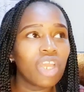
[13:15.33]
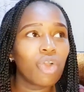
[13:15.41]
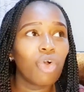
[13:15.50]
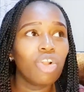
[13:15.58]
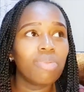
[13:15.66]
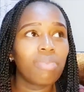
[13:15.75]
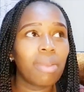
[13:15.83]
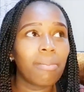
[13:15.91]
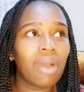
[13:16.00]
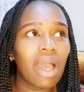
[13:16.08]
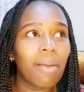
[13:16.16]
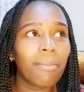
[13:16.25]
I called my
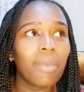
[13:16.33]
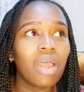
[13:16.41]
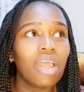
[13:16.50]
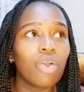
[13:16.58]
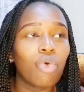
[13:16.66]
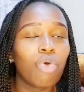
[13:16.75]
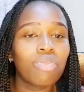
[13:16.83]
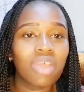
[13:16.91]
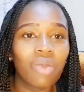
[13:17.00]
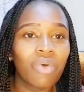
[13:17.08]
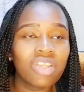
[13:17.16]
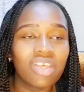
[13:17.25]
mom because
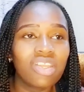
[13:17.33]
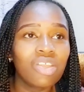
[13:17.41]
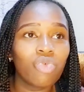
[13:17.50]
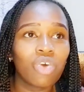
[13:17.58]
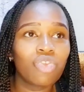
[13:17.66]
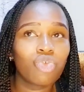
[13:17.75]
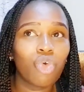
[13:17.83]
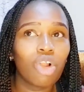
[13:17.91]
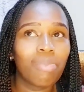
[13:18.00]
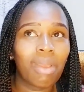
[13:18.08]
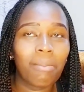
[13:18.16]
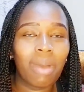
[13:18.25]
I didn't want to call
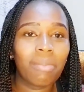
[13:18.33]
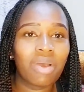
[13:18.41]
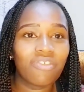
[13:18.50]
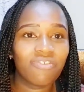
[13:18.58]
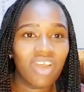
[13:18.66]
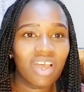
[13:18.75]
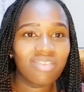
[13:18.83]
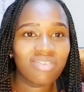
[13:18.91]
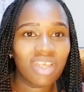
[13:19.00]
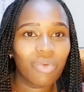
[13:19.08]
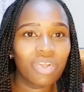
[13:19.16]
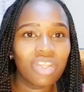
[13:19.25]
my mom at first.
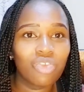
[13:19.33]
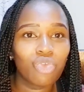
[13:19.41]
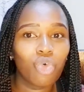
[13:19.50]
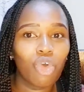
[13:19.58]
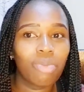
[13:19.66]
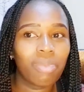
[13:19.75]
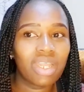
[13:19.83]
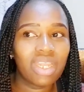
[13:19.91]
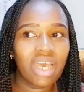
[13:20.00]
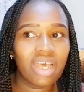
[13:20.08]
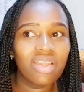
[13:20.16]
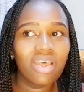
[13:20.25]
I wanted to call my
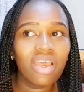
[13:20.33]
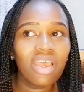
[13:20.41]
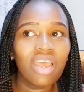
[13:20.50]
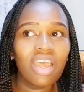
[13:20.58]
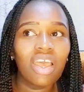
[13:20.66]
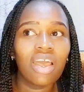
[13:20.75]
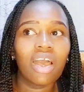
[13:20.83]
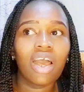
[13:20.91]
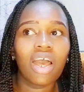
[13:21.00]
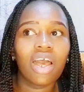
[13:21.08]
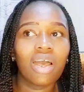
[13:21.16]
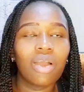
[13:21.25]
dad
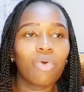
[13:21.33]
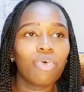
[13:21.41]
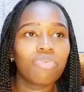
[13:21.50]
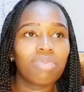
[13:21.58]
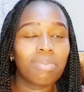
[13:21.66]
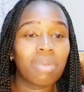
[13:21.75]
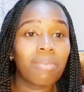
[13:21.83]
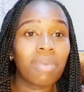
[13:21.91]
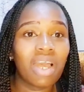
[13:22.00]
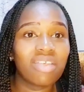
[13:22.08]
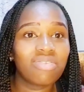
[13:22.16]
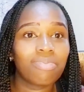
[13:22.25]
because my mom
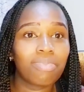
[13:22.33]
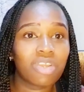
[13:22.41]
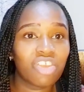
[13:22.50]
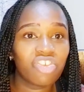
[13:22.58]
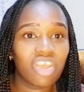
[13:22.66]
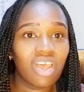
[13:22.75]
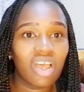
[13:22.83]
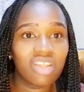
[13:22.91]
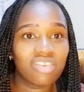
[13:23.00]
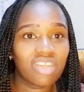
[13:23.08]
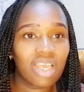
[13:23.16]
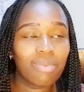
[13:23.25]
has pressure
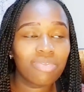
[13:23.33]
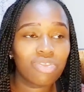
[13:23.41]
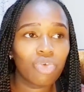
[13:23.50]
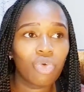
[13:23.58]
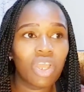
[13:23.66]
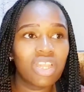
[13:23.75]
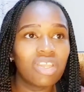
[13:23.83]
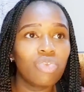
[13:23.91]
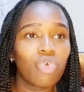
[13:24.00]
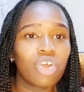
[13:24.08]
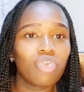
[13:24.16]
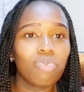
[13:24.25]
at times, so I didn't
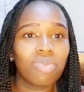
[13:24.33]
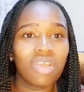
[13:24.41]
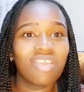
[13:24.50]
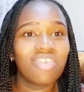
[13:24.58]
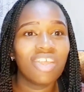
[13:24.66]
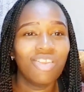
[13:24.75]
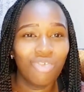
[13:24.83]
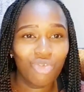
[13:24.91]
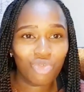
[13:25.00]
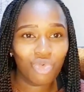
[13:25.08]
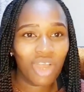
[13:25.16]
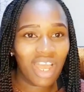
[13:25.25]
want to break the
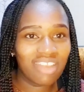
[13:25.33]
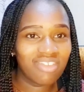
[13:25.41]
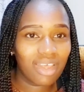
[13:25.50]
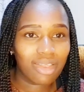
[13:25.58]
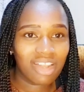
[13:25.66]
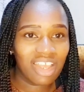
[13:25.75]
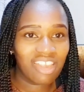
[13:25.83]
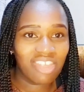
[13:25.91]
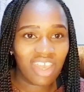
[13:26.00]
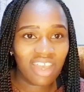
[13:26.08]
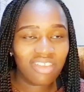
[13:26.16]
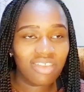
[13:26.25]
news to her just like
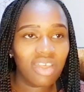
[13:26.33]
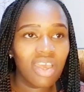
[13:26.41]
that.